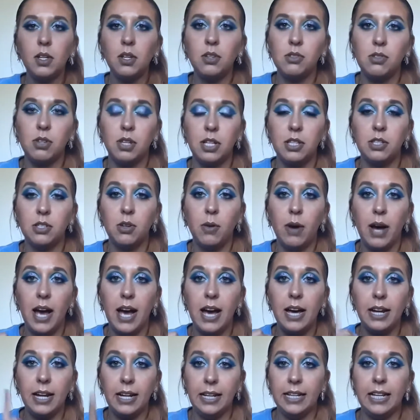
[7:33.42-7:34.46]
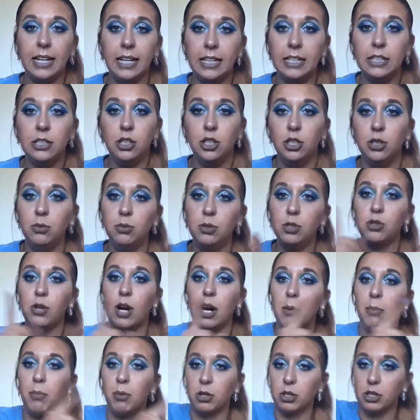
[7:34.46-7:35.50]
So let's go ahead and get into the
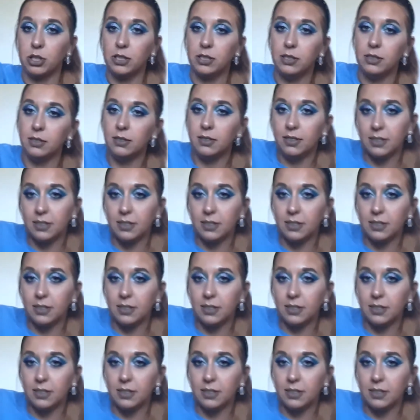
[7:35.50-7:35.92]
try-on portion.